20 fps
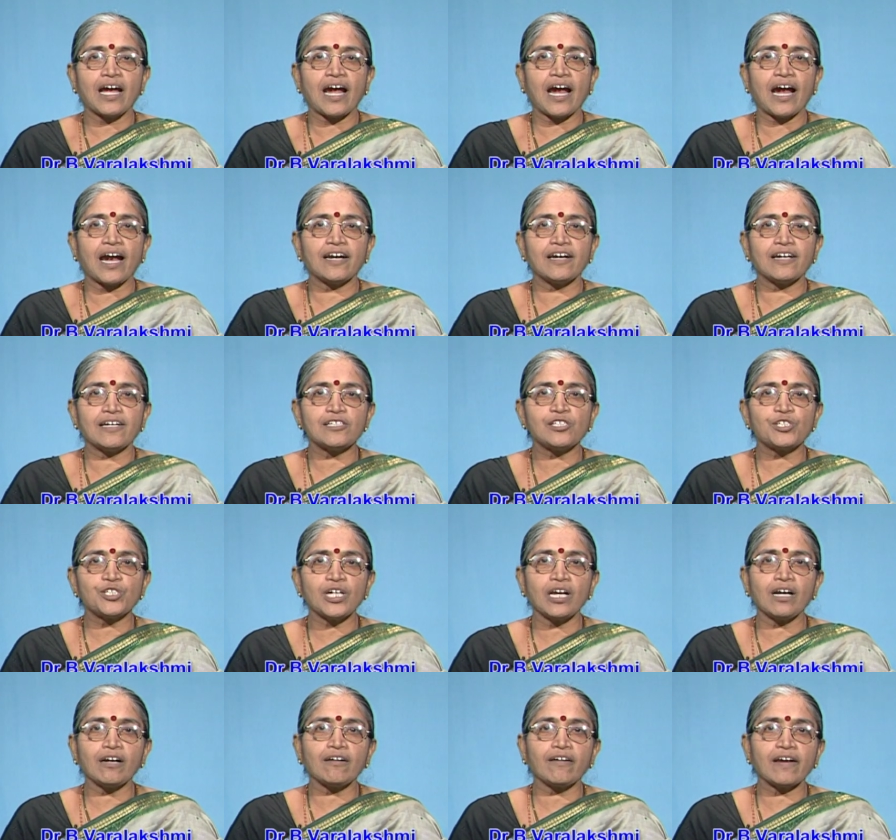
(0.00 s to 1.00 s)
and he
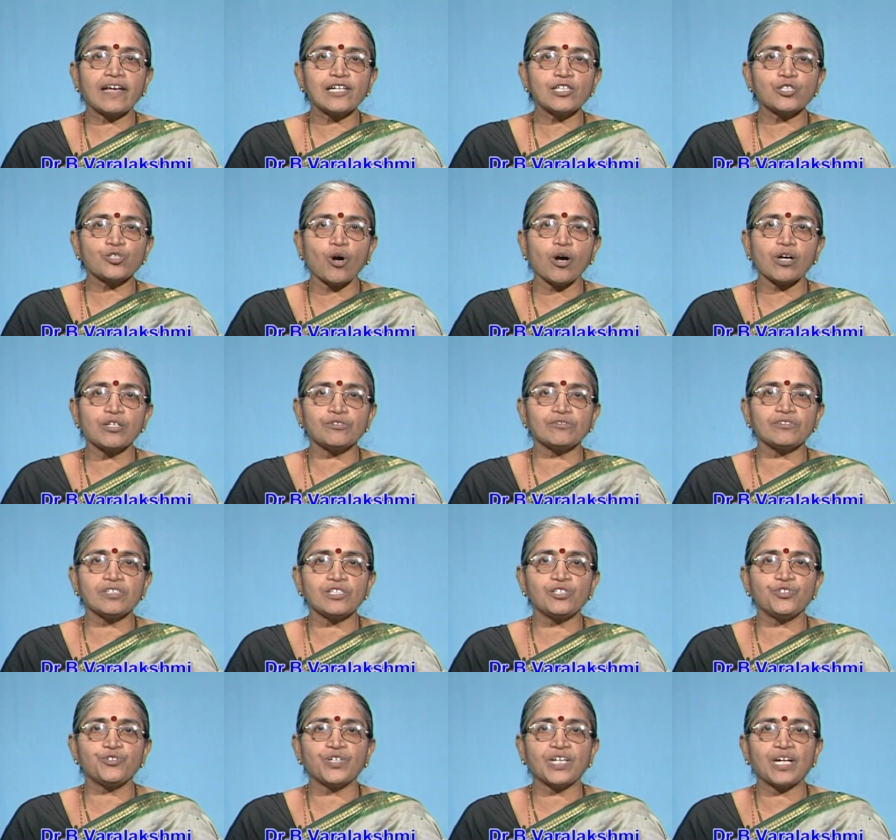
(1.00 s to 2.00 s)
still clings on to
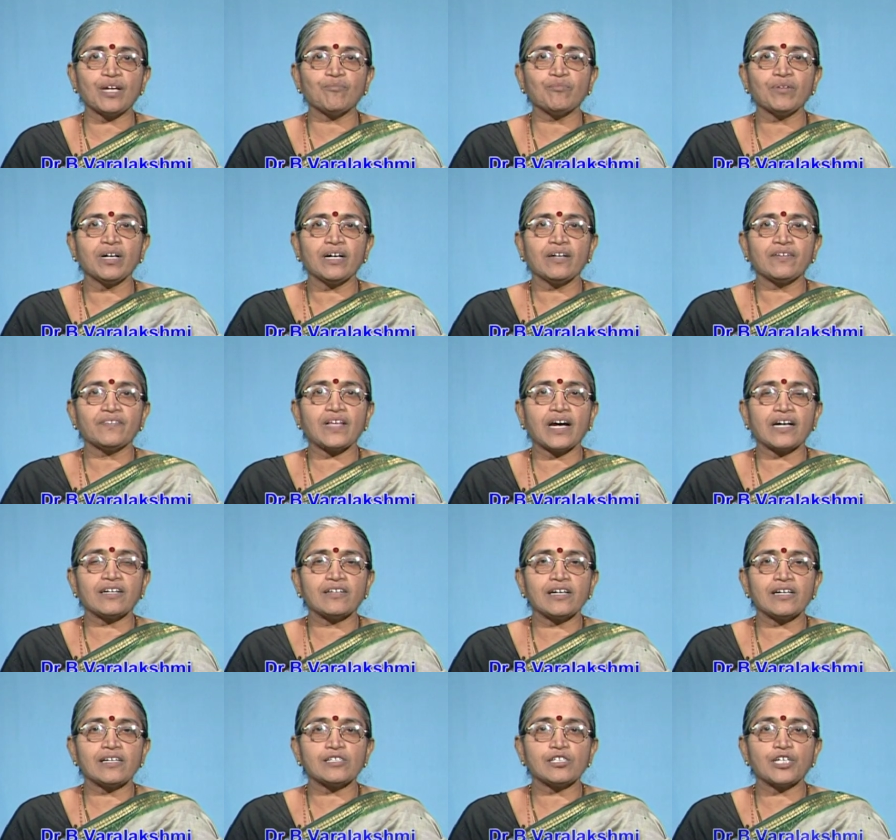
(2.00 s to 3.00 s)
this dream that
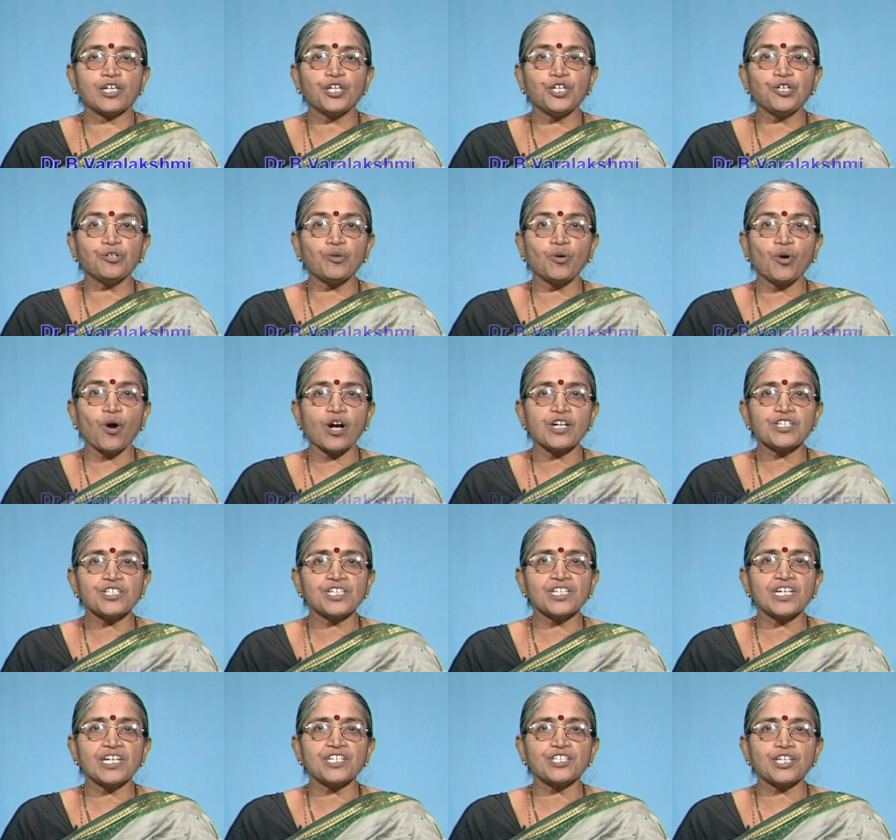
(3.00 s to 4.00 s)
there is a new
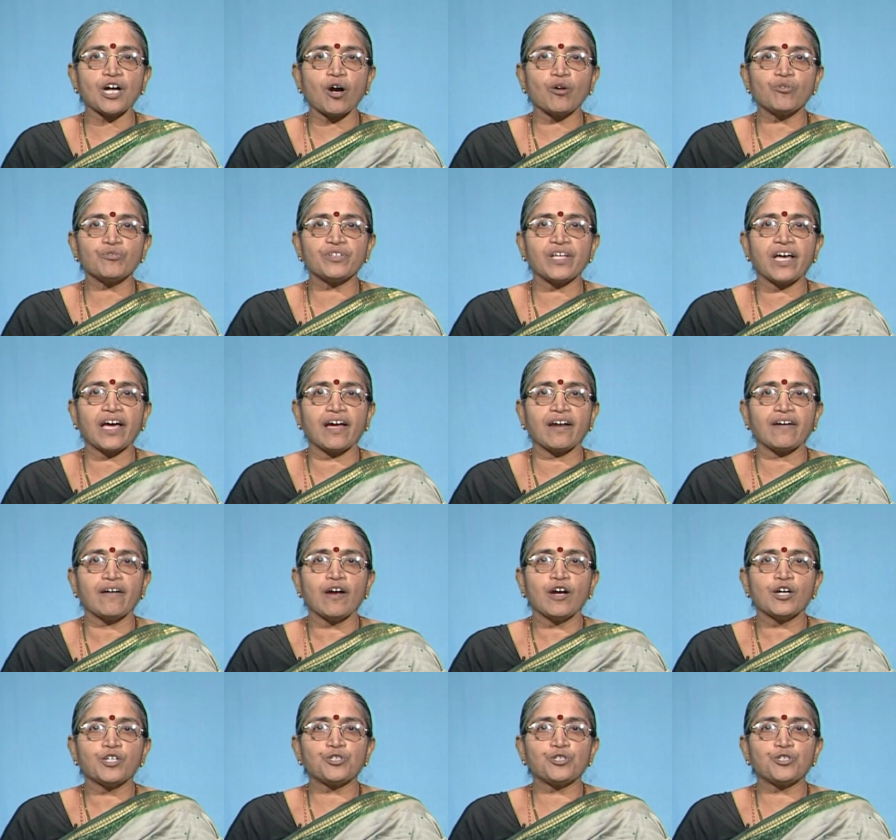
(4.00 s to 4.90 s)
continent out there